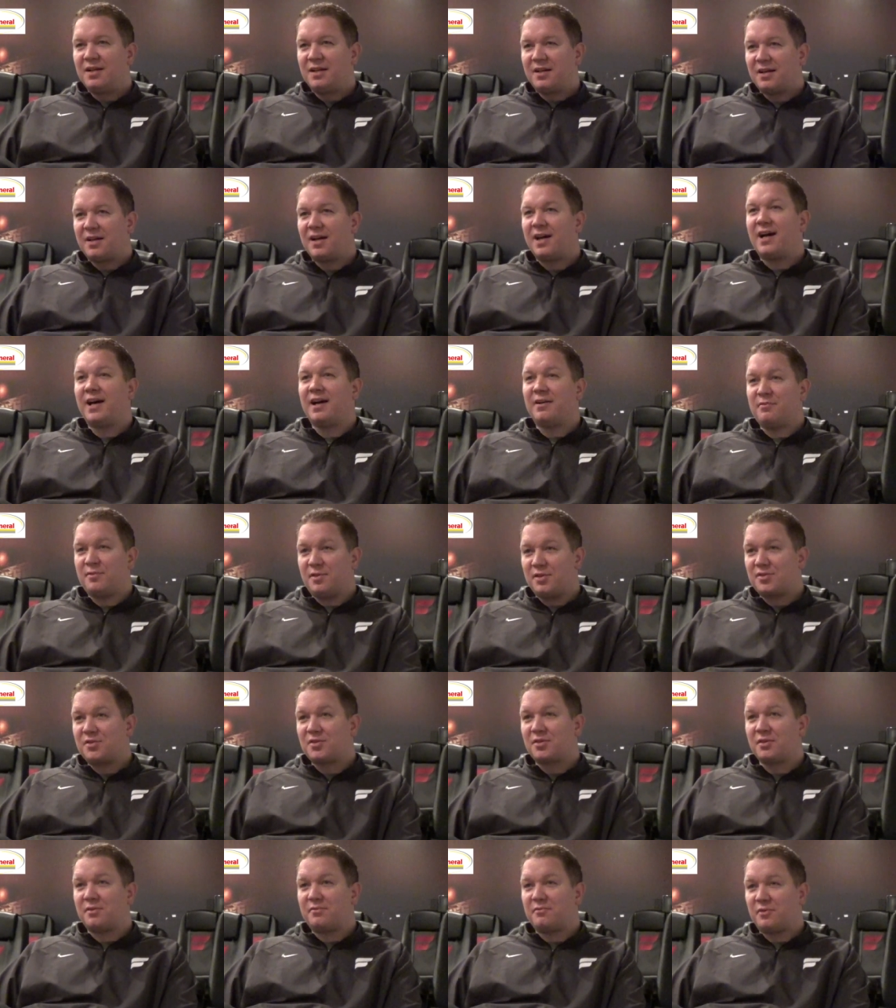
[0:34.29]

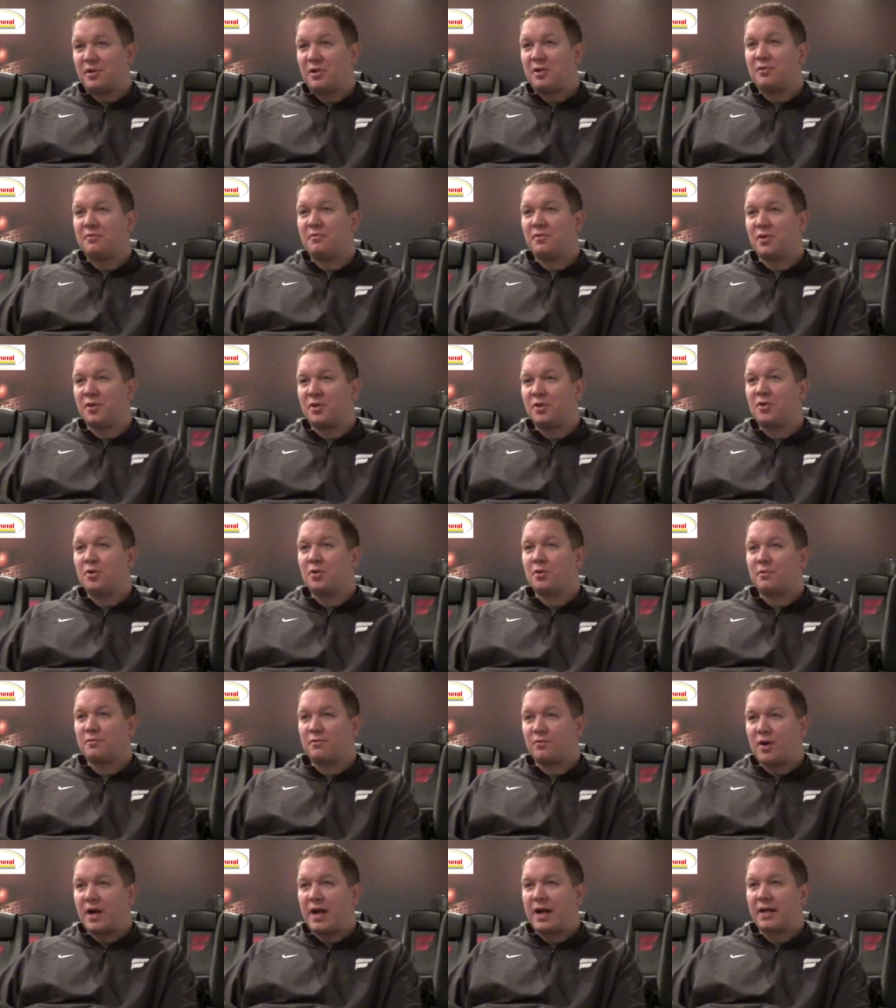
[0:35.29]
obviously very, very
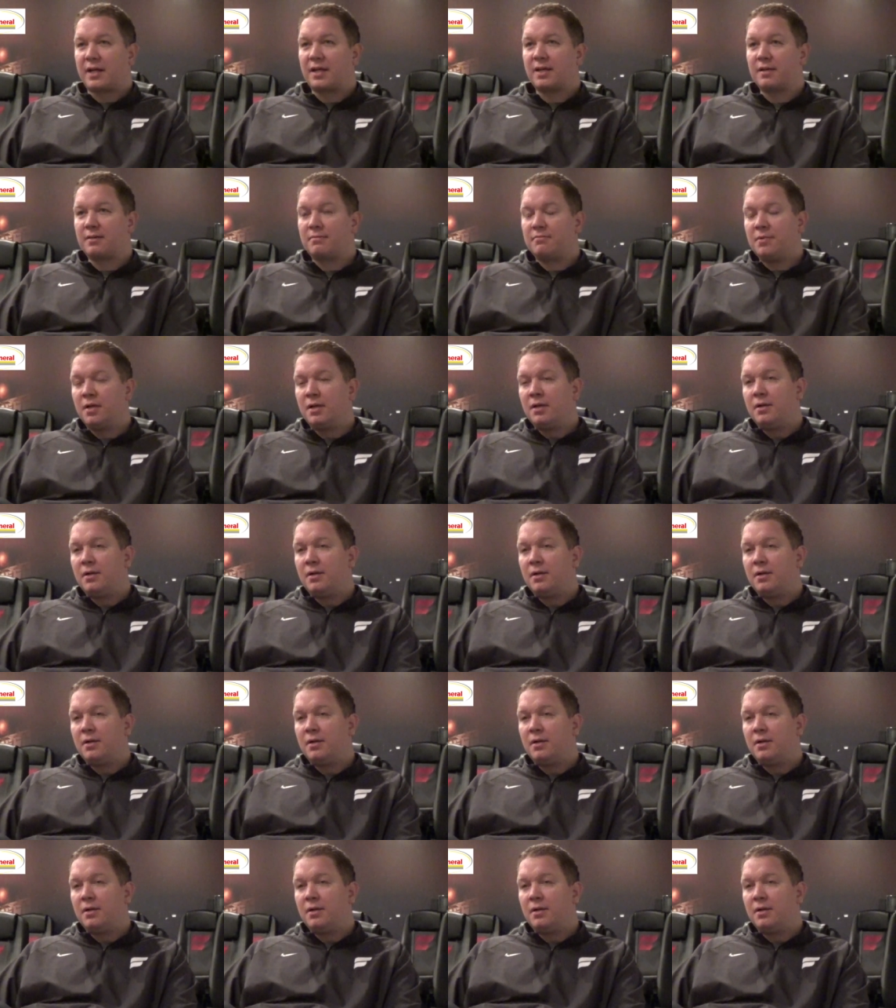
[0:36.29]
nerve-wracking.